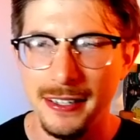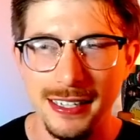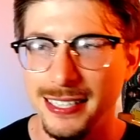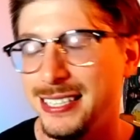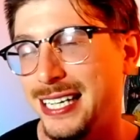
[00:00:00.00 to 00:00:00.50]

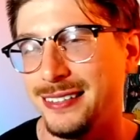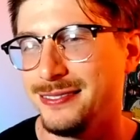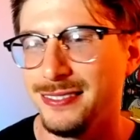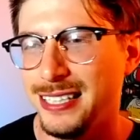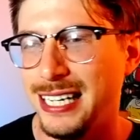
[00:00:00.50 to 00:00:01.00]
Yeah,
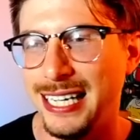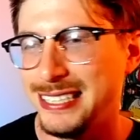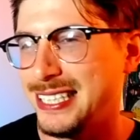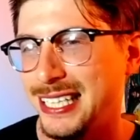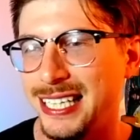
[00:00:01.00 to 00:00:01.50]
in
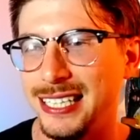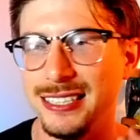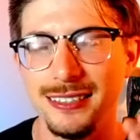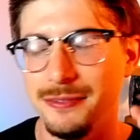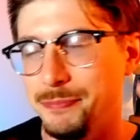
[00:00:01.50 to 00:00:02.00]
hindsight, like,
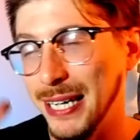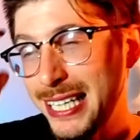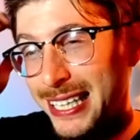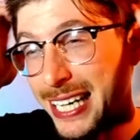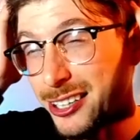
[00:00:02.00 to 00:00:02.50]
making
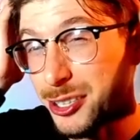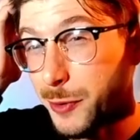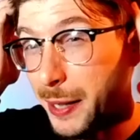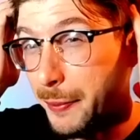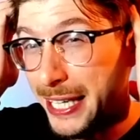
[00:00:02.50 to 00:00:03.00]
that
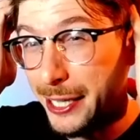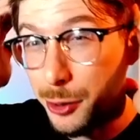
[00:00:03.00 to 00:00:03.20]
Earthquake made no